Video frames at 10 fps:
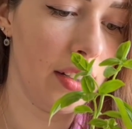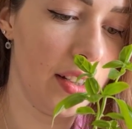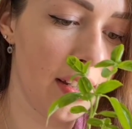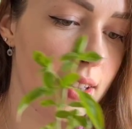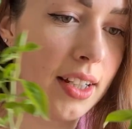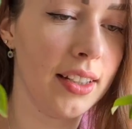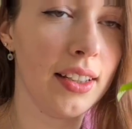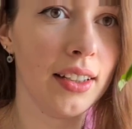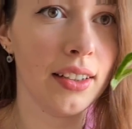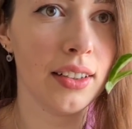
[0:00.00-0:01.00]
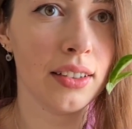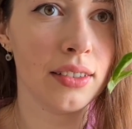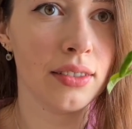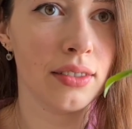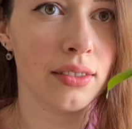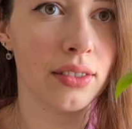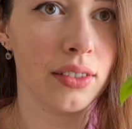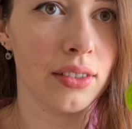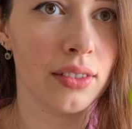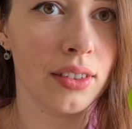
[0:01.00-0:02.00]
this cutting
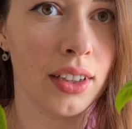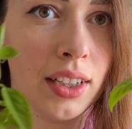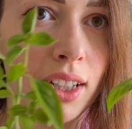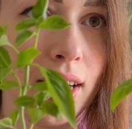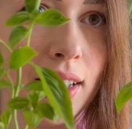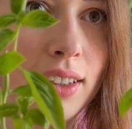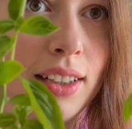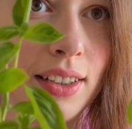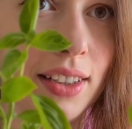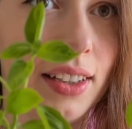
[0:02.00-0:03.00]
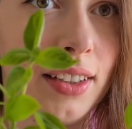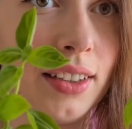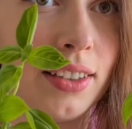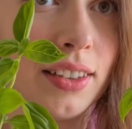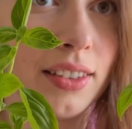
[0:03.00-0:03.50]
and this cutting,